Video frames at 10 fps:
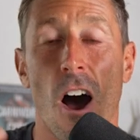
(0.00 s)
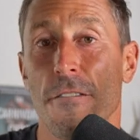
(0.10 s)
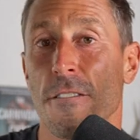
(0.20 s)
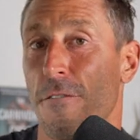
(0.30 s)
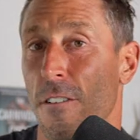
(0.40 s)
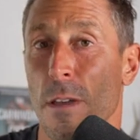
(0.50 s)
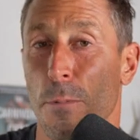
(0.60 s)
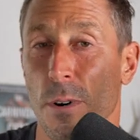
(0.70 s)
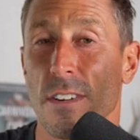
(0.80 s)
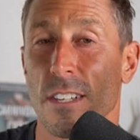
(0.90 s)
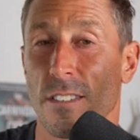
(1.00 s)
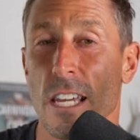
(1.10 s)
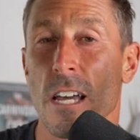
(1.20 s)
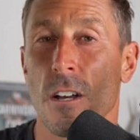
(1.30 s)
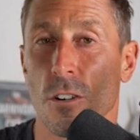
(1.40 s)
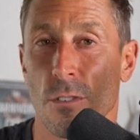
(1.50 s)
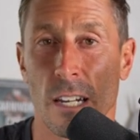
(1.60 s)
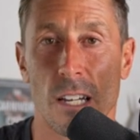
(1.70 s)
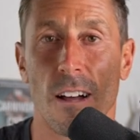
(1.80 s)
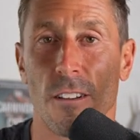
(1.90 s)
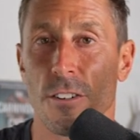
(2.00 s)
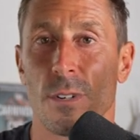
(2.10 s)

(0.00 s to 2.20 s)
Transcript: often from a previously green color.